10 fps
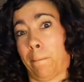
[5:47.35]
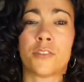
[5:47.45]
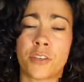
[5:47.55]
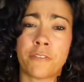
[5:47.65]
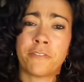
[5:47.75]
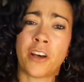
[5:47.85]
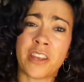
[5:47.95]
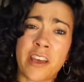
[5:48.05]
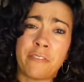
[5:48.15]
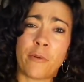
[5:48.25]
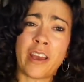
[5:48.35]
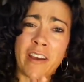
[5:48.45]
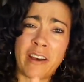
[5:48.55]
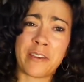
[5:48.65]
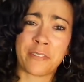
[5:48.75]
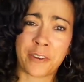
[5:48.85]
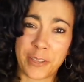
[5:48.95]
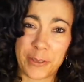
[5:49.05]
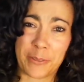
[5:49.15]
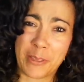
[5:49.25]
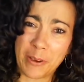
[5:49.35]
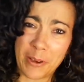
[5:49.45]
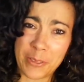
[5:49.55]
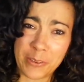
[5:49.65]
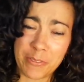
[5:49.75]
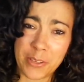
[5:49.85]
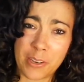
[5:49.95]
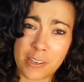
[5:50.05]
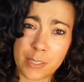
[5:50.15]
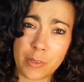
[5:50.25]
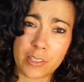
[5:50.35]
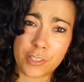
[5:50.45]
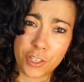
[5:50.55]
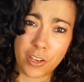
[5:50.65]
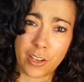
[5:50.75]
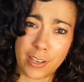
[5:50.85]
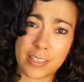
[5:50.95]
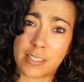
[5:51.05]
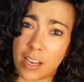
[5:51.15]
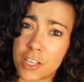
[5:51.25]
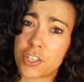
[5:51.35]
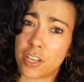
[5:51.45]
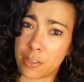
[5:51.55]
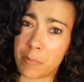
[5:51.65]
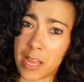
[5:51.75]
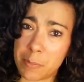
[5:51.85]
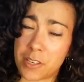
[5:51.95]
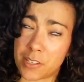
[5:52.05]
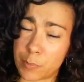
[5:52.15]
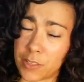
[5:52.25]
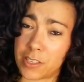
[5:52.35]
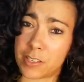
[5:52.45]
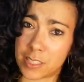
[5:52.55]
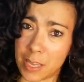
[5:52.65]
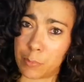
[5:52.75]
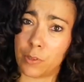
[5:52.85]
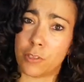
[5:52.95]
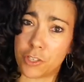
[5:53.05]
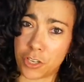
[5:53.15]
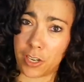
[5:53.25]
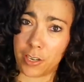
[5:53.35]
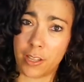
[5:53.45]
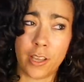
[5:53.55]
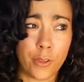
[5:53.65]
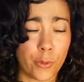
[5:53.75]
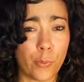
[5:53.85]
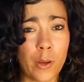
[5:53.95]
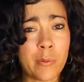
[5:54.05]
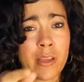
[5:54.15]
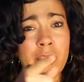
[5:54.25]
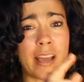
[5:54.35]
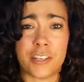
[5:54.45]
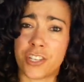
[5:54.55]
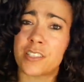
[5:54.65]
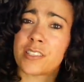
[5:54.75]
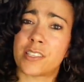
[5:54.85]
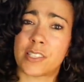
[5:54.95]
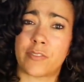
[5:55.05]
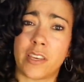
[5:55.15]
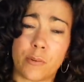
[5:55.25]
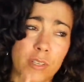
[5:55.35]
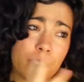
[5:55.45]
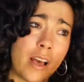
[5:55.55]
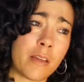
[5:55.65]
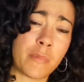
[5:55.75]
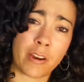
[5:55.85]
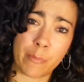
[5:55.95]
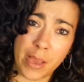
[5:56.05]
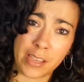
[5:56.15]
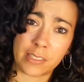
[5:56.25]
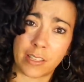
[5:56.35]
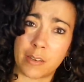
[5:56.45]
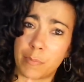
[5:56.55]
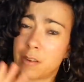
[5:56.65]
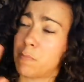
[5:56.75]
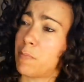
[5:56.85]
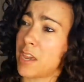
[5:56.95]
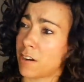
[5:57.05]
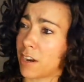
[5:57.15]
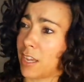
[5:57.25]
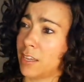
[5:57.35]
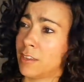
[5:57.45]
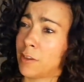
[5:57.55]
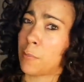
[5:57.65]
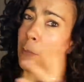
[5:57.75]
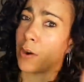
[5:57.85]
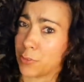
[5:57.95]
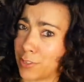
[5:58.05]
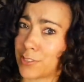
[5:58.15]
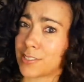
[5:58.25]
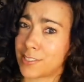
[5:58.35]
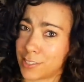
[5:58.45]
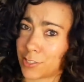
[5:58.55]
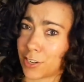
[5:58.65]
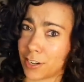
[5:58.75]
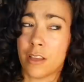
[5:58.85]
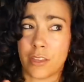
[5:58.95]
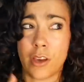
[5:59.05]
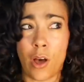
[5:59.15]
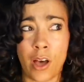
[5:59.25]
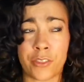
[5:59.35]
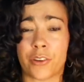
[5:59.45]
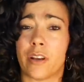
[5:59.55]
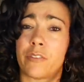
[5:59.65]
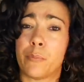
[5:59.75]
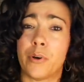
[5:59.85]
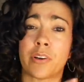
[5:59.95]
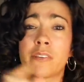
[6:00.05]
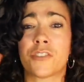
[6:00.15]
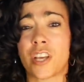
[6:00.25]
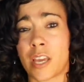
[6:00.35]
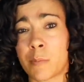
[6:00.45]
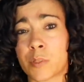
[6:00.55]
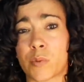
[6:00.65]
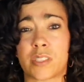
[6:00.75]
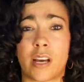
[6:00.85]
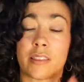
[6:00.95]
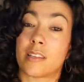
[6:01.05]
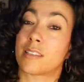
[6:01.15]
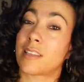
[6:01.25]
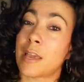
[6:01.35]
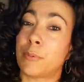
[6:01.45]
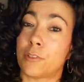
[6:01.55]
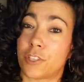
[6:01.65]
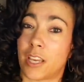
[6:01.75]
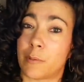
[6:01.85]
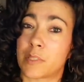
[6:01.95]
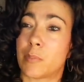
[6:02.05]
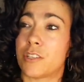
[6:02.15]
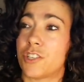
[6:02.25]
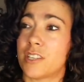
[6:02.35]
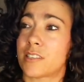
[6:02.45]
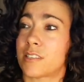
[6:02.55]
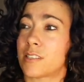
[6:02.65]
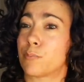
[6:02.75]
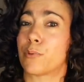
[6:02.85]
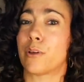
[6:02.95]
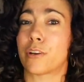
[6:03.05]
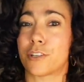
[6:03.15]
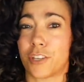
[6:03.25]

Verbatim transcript: So fun FYI for you, the author of the Gospel as John is not John the Baptist, but the disciple John. The woman at Jesus' feet was not Mary Magdalene, but Mary, Martha's sister. The author of the book of James was not the disciple James, but Jesus' brother